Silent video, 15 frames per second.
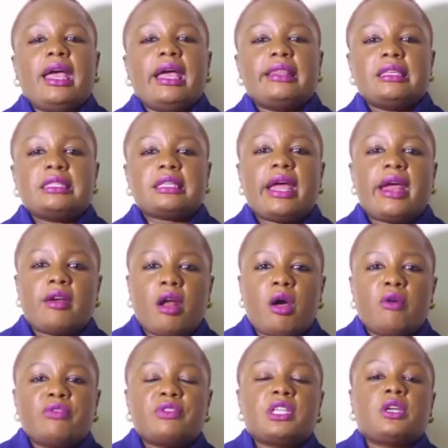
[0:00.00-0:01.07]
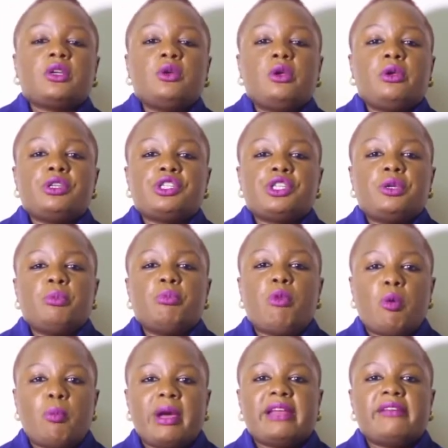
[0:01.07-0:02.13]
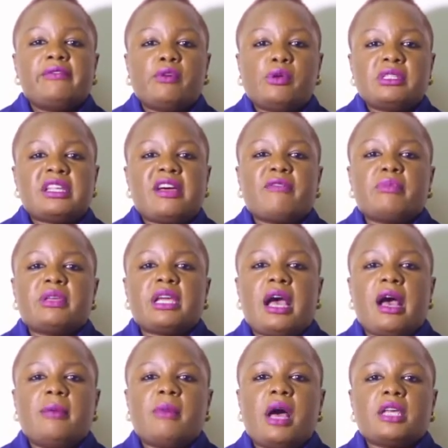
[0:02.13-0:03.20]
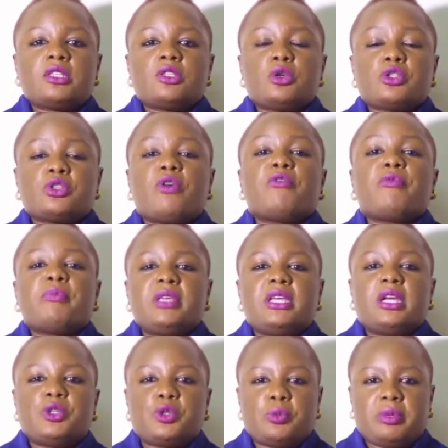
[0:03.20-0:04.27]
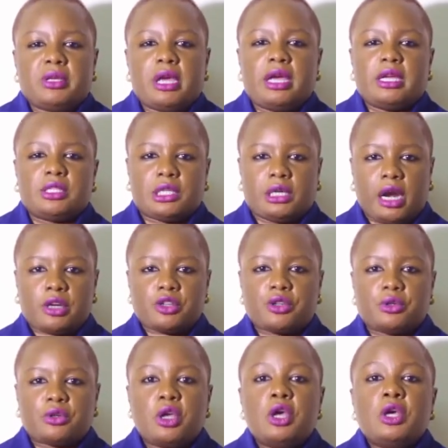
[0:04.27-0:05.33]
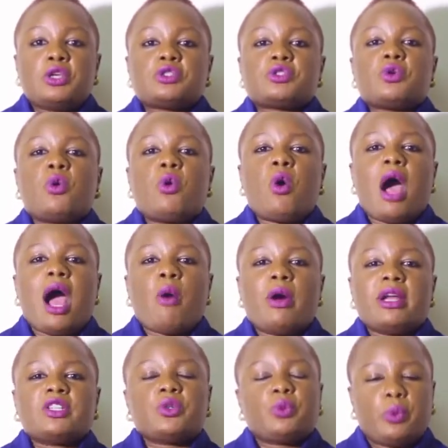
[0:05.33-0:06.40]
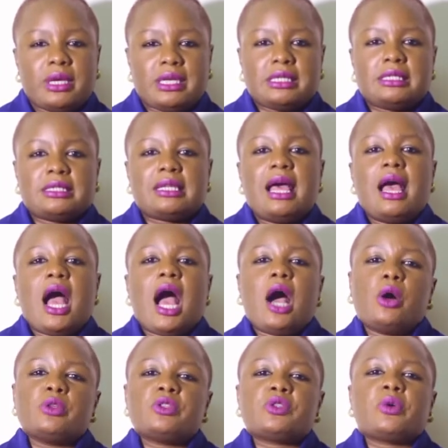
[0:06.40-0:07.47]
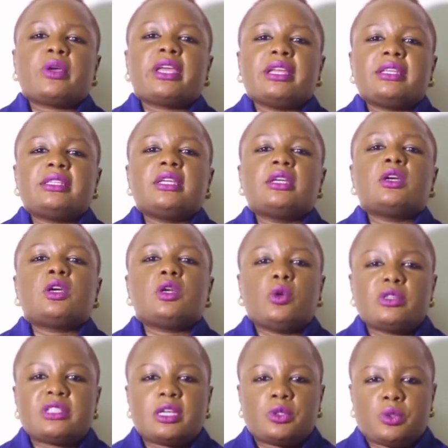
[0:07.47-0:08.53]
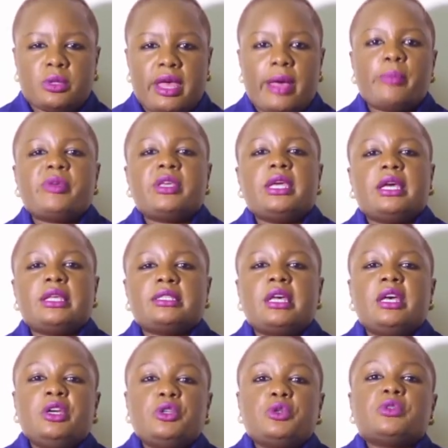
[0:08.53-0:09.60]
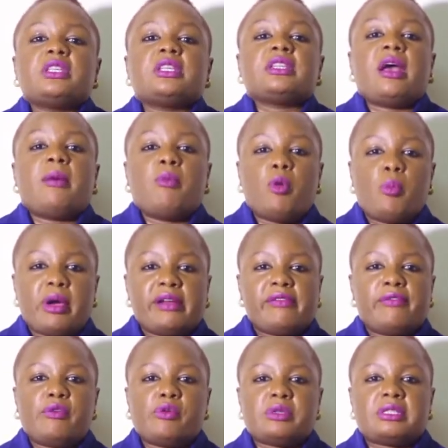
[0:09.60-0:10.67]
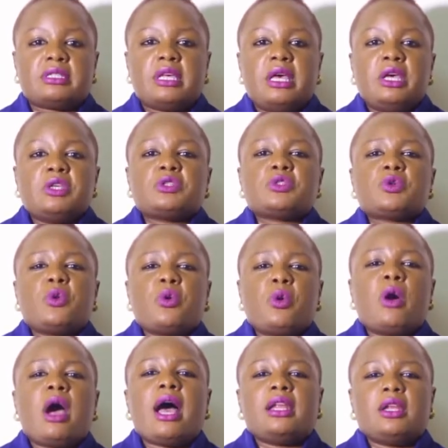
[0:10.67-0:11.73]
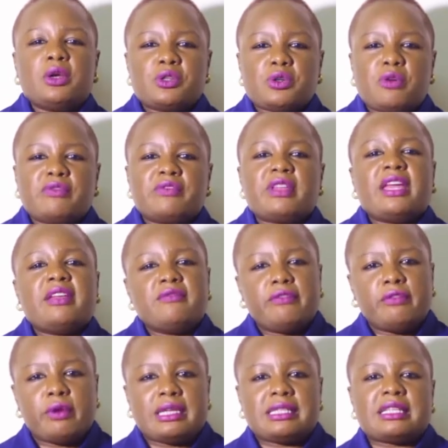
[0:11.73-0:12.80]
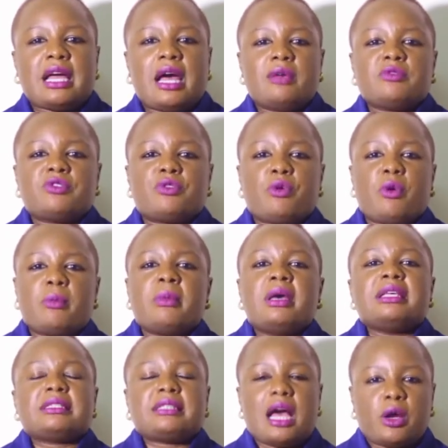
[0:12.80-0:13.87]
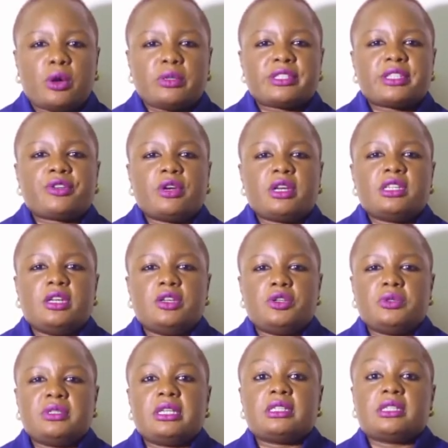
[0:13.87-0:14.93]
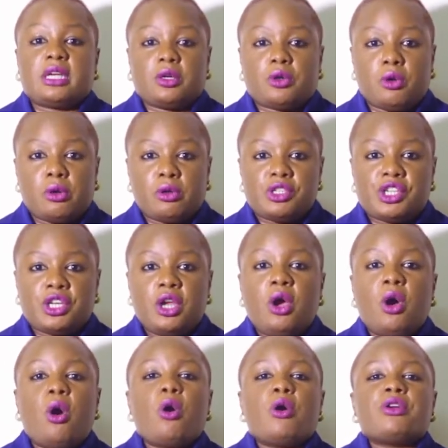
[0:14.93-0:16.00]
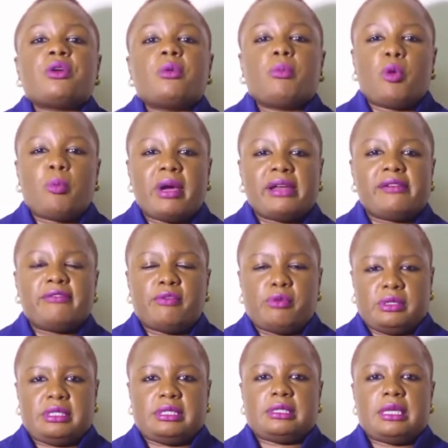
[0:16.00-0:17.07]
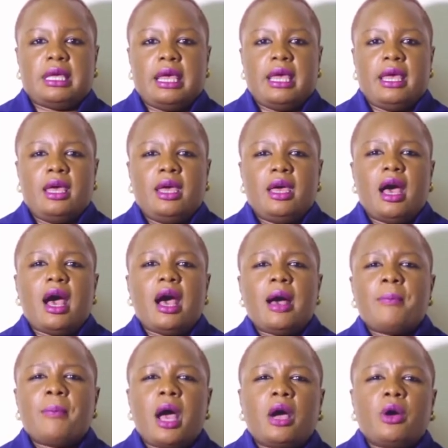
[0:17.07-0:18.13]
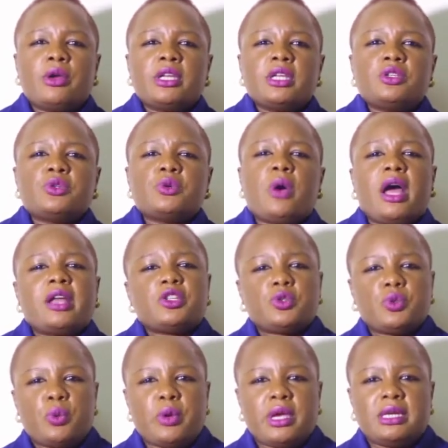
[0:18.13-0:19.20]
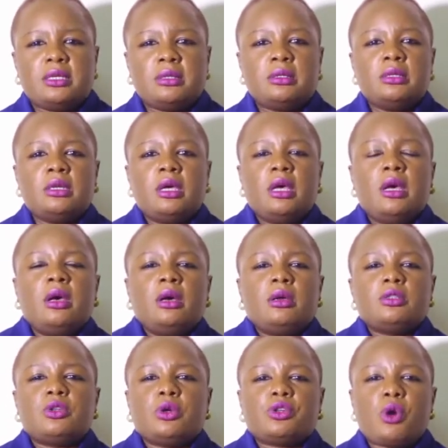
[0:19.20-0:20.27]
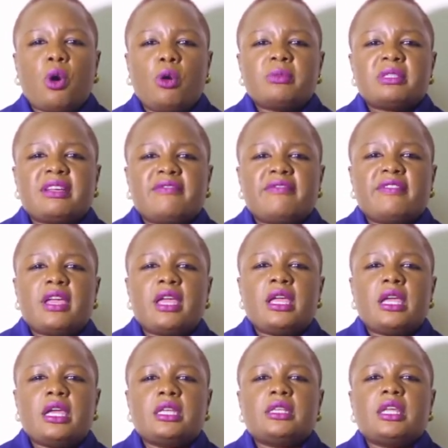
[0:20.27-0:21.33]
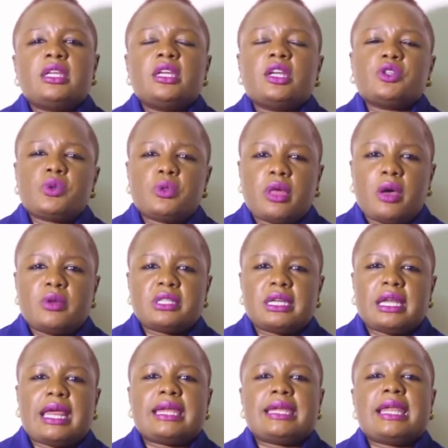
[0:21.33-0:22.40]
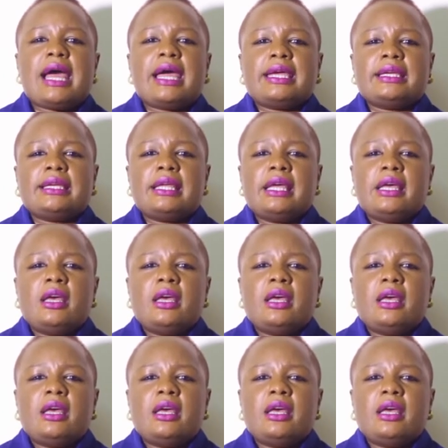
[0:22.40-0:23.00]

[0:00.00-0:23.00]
In this era of technology, mobile phones have become a source of peer-to-peer interaction. So our tweens are also getting closer to their peers using their mobile phones. So a lot of influence comes from circles created using technology or mobile phones. According to a tween.com survey in the year 2009,